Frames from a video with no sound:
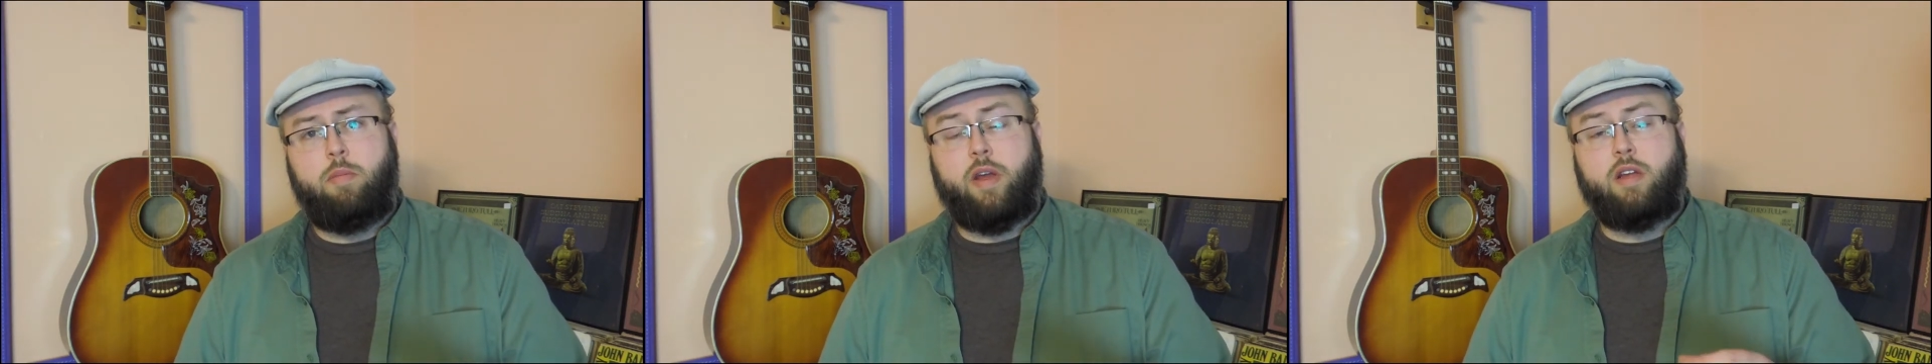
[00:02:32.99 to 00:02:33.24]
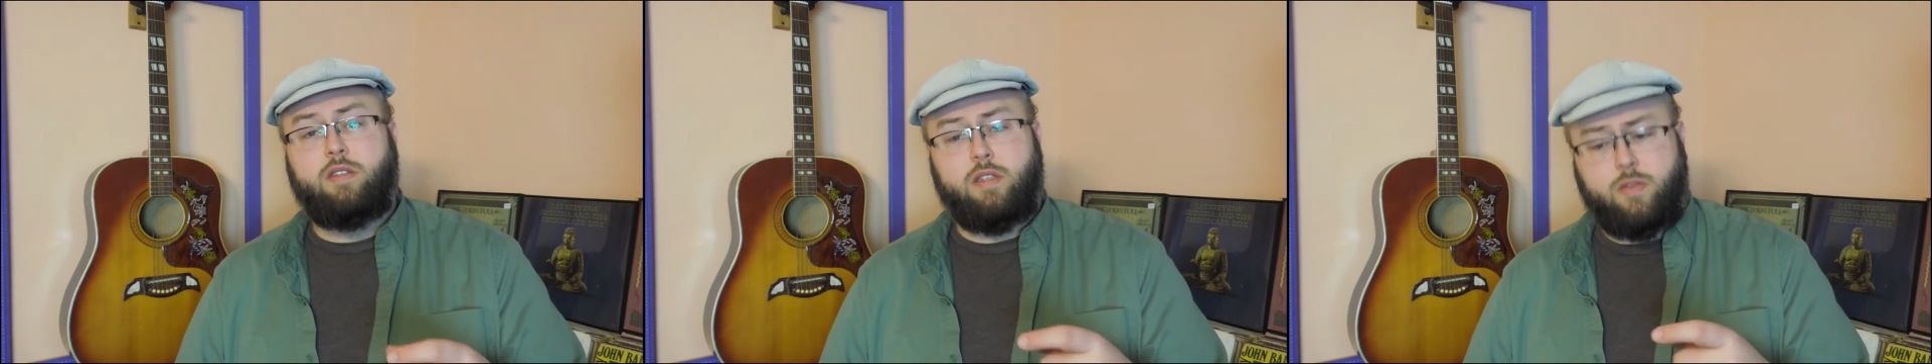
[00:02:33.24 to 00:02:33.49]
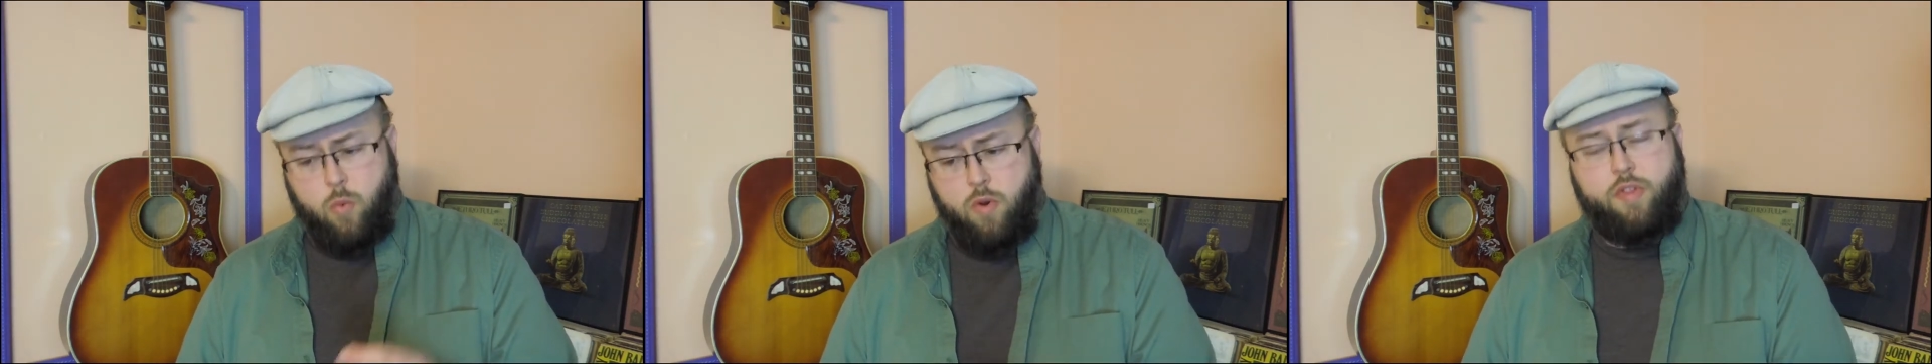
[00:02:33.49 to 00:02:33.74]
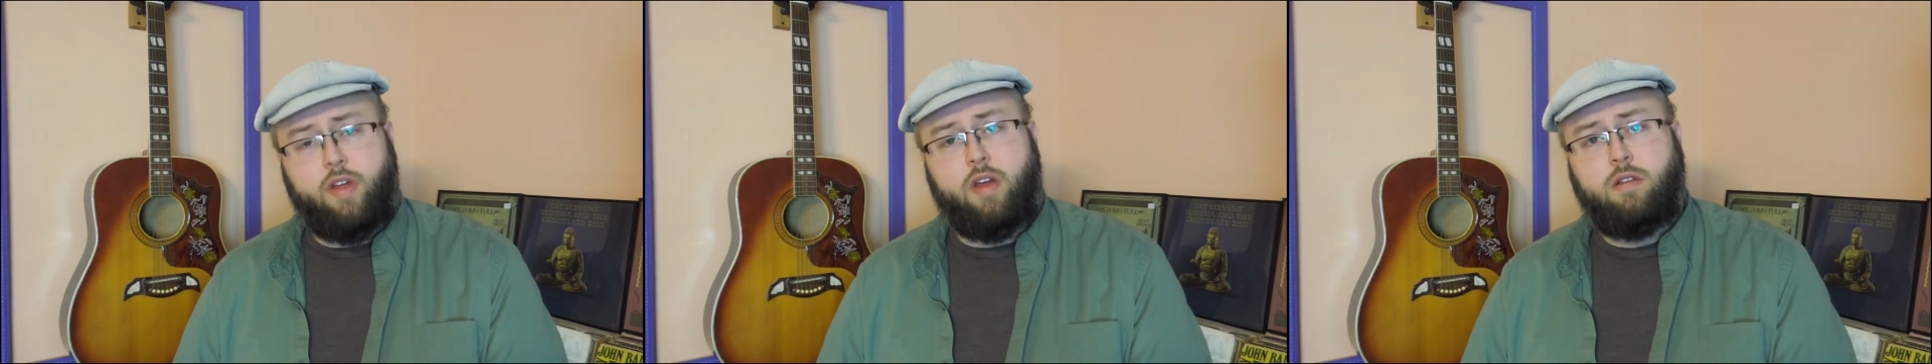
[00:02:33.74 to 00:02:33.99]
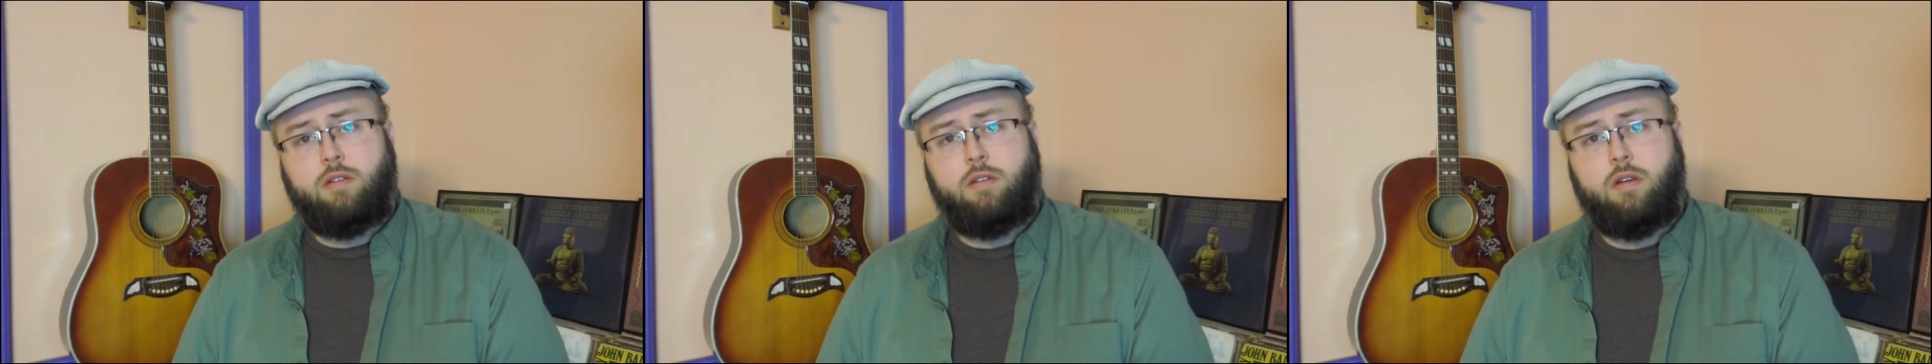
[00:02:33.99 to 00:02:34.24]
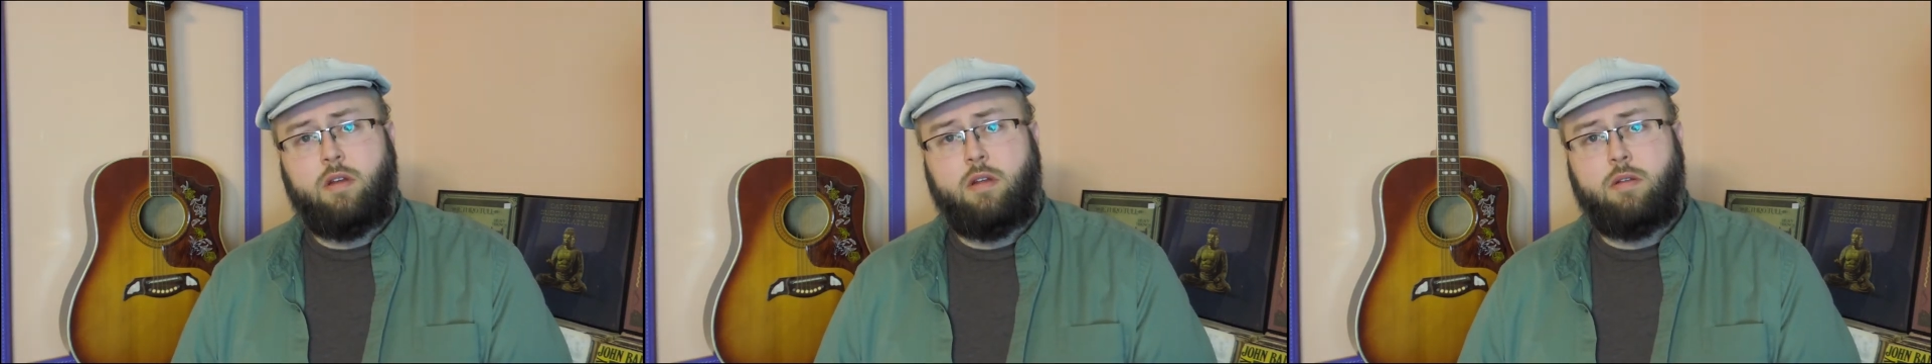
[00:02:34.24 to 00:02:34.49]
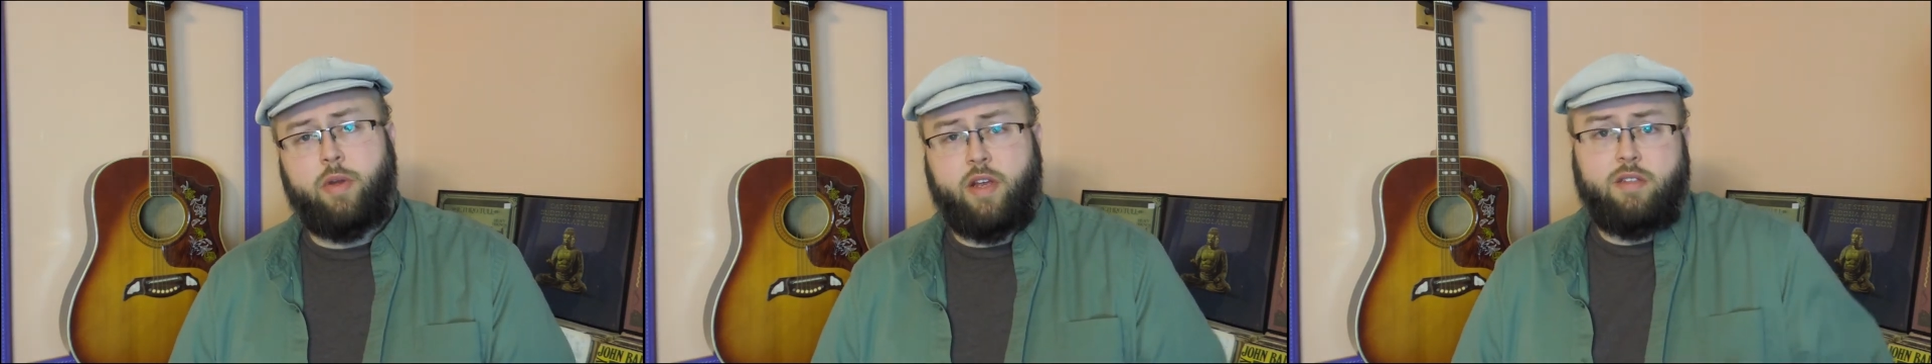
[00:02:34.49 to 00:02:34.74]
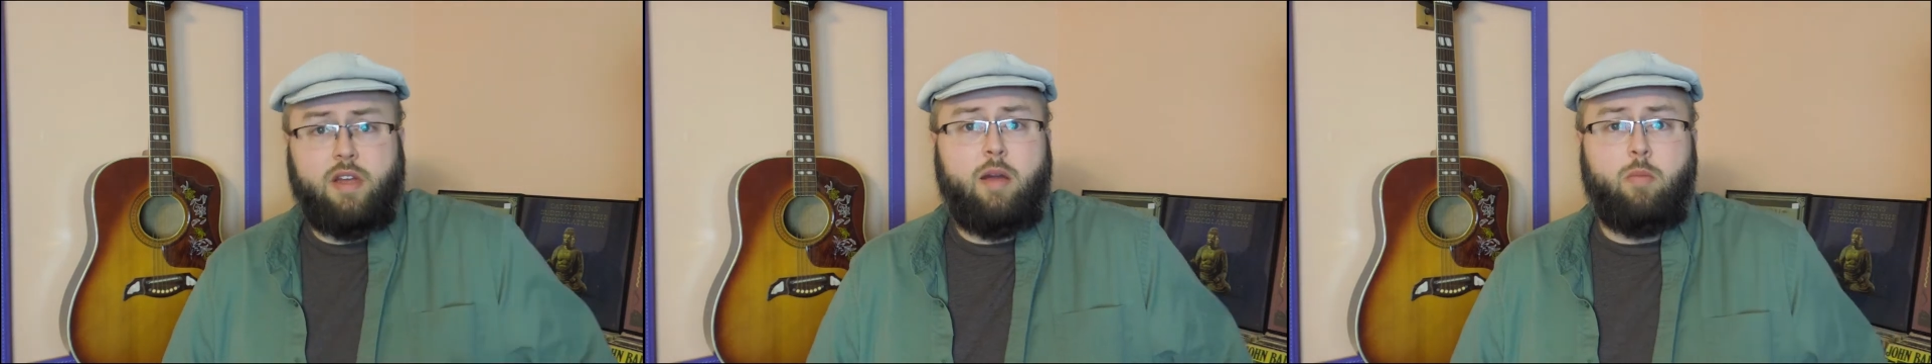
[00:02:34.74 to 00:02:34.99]
Because it's worth it.
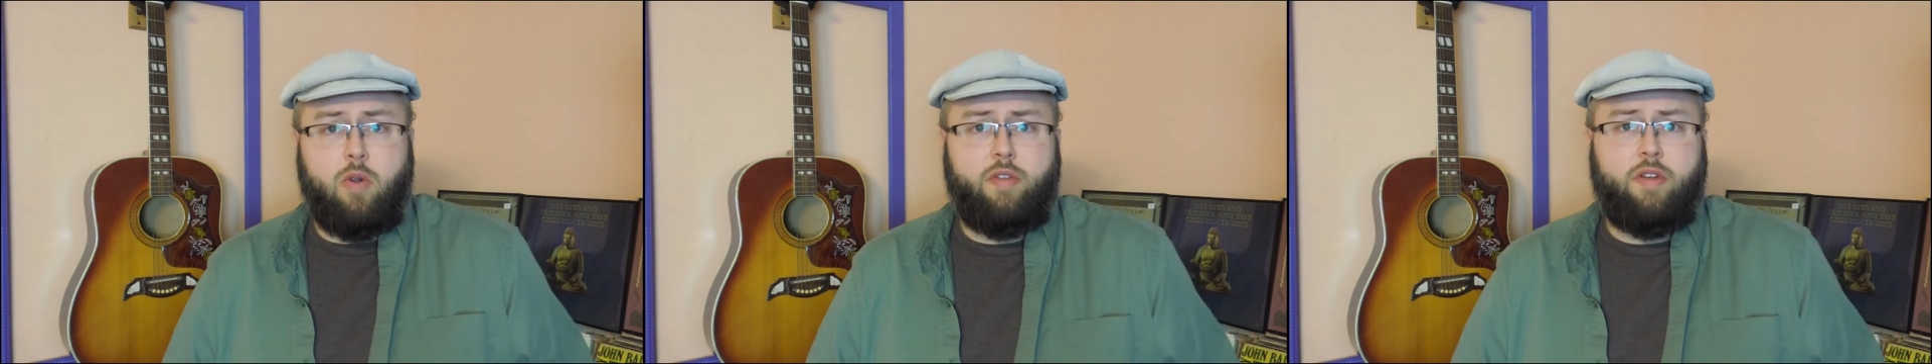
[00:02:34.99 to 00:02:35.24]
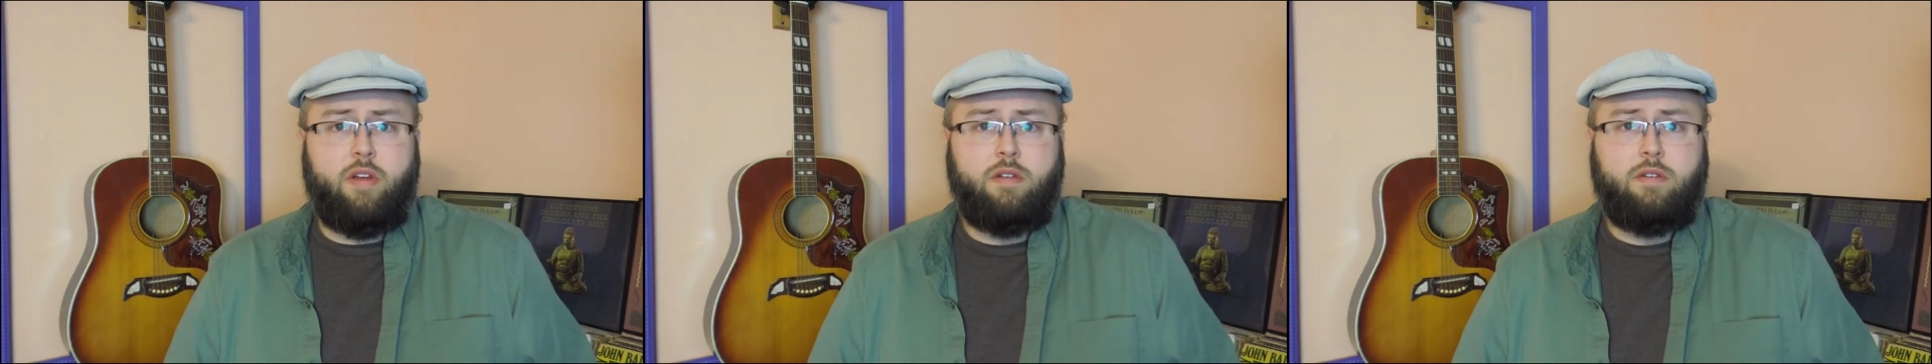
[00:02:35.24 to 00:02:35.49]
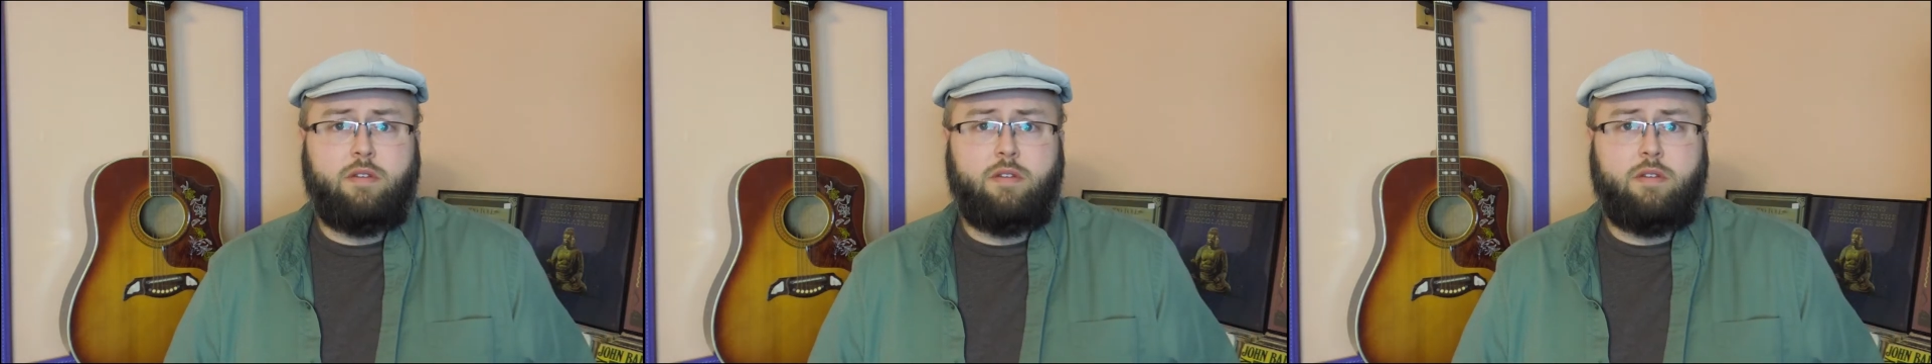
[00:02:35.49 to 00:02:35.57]
Because I'm worth it.